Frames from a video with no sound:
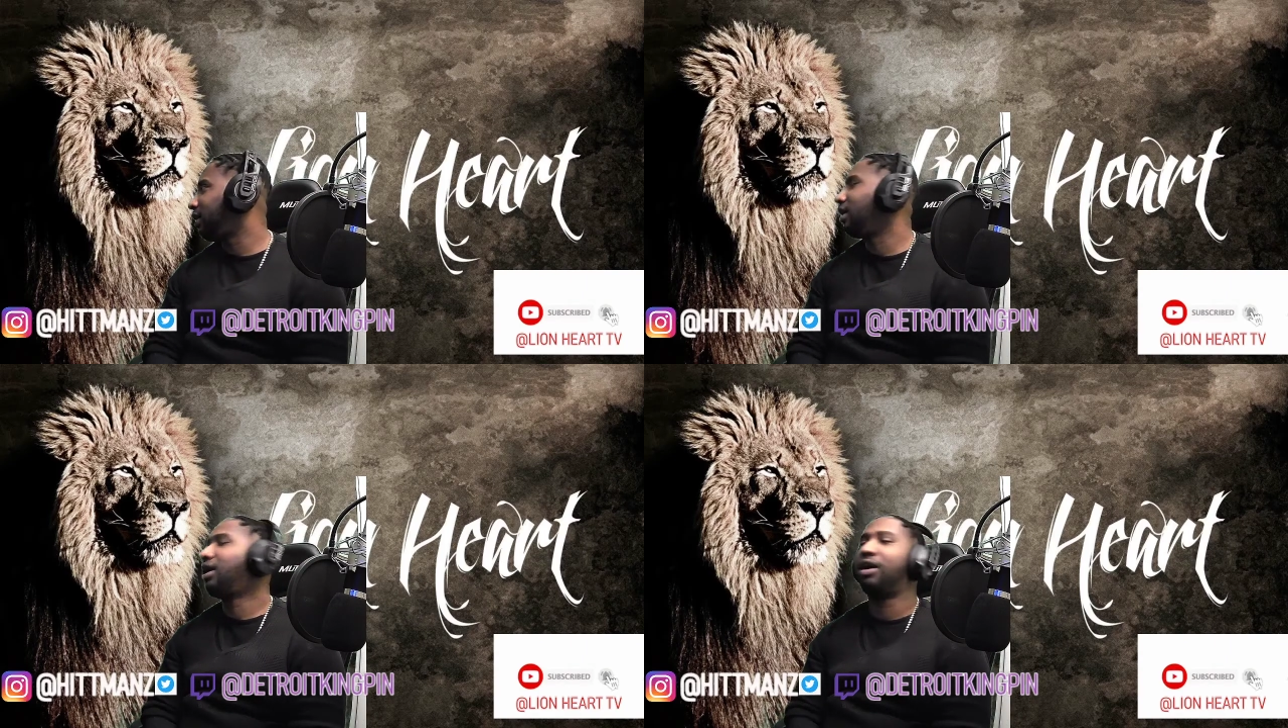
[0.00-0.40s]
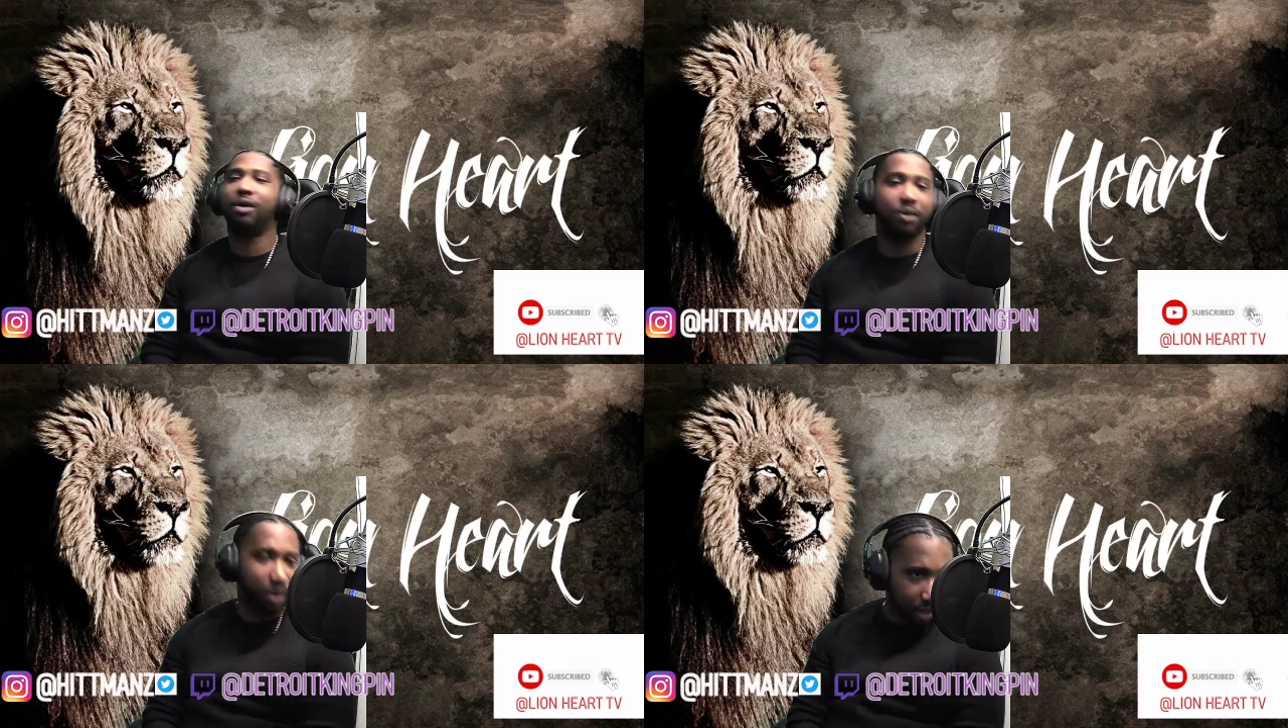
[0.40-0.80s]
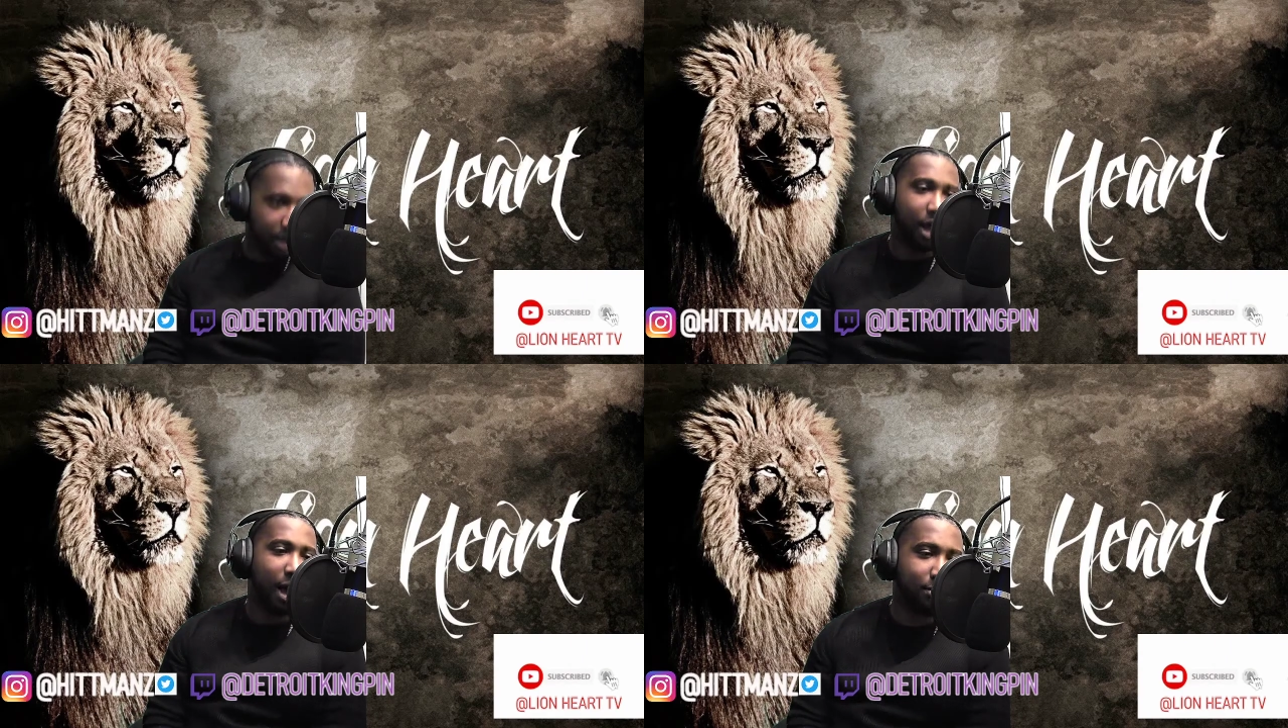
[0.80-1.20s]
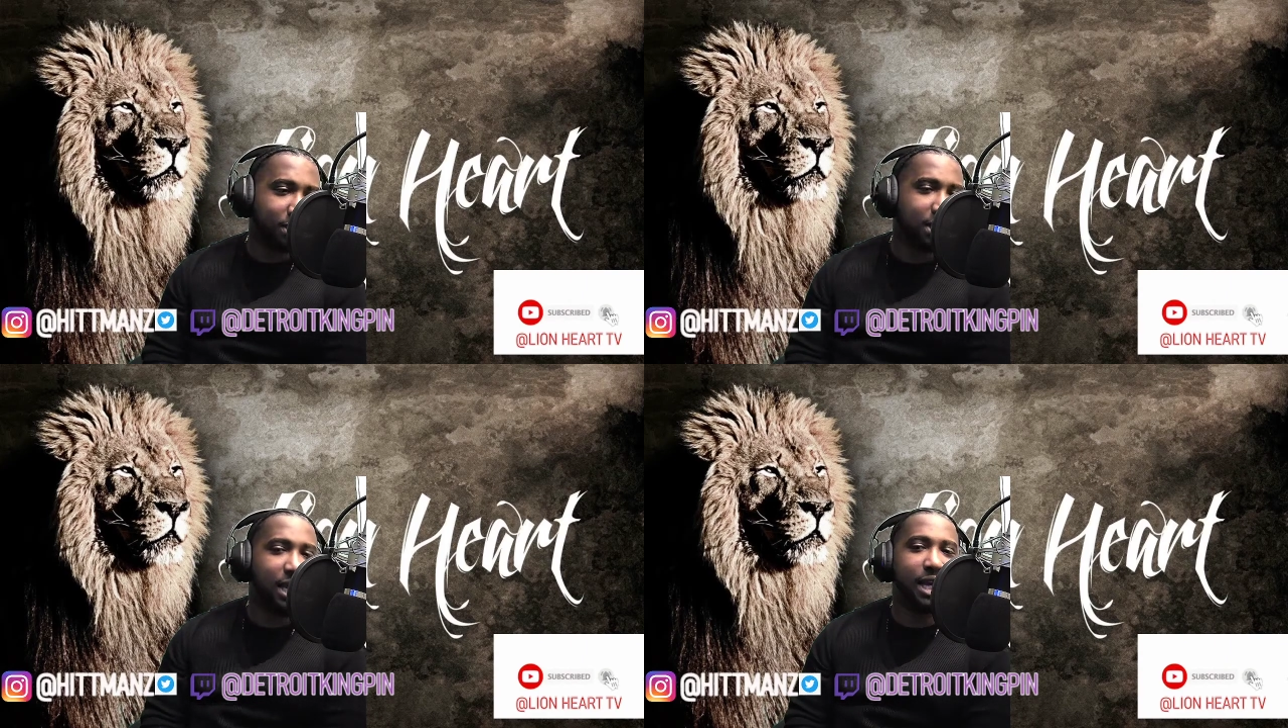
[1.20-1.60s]
Oh, I'm
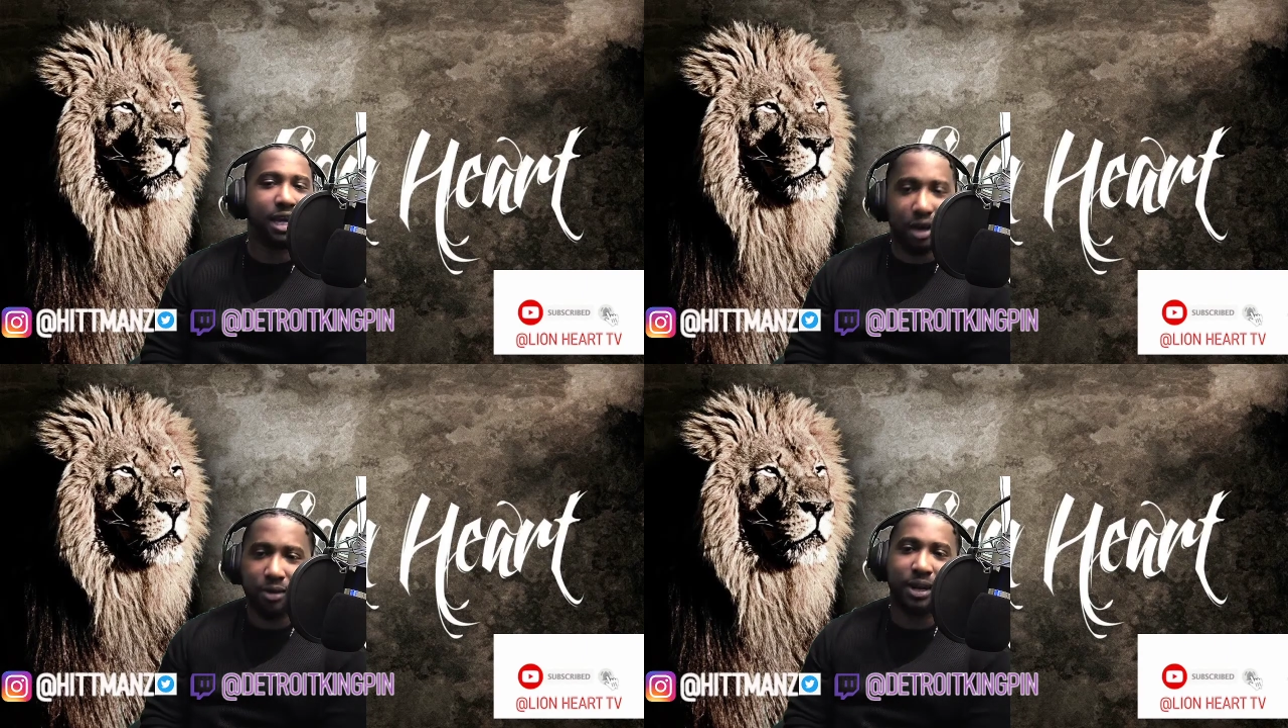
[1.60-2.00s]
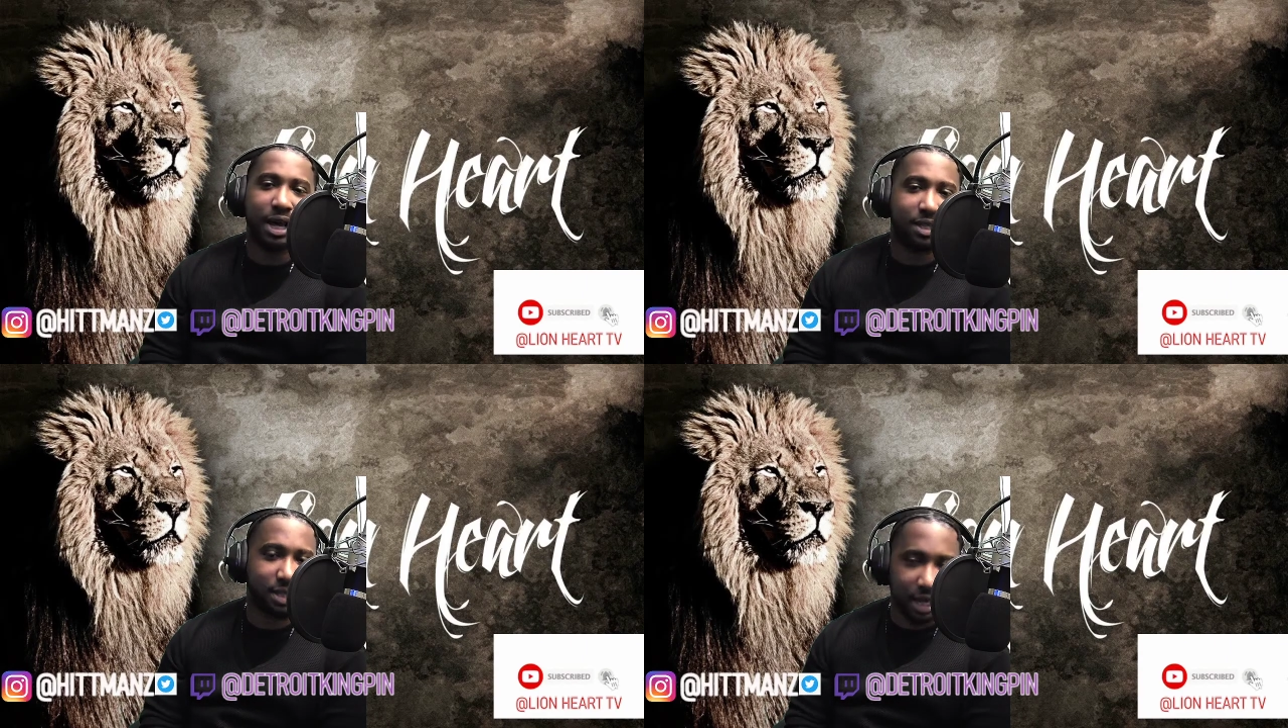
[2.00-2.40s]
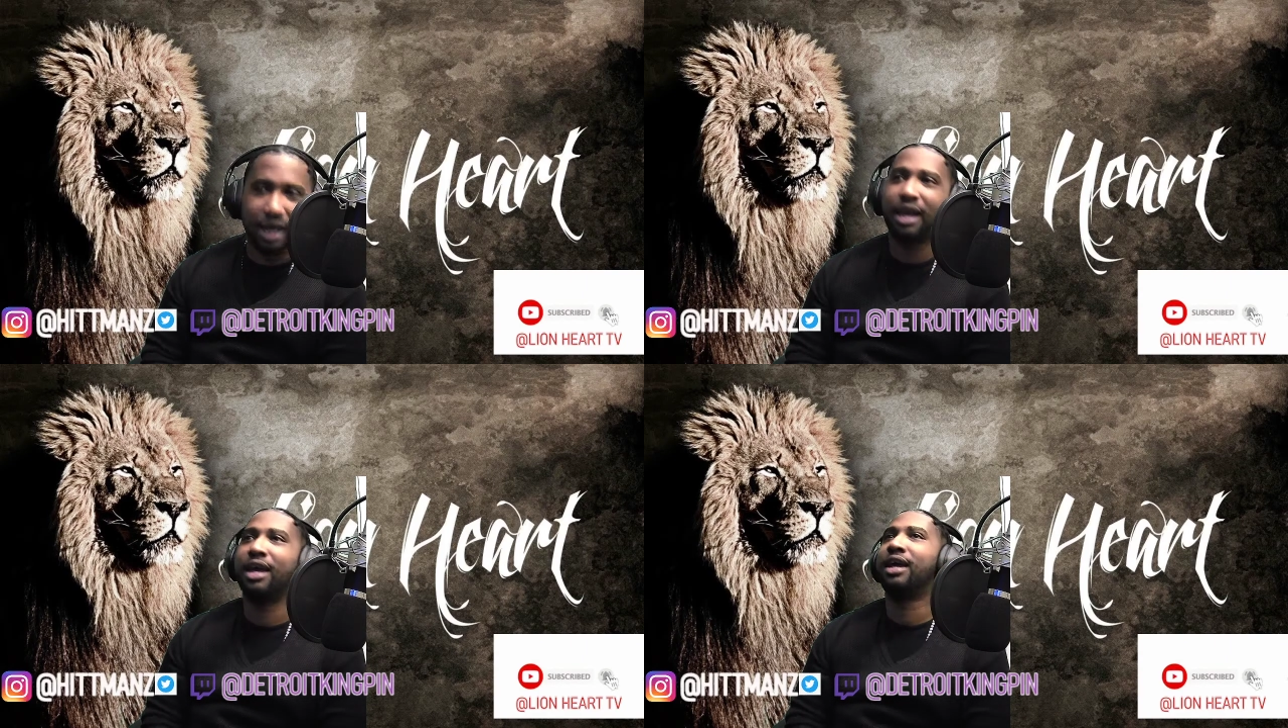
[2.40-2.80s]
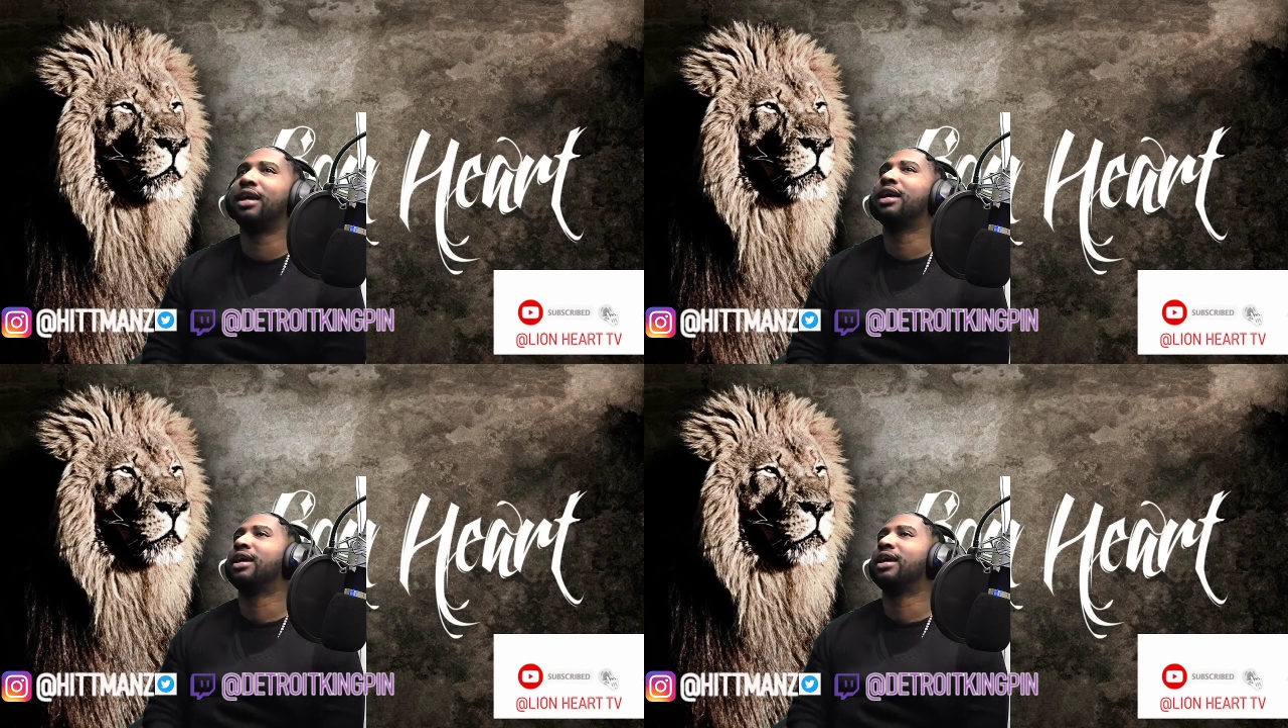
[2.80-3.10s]
CEO Lex King.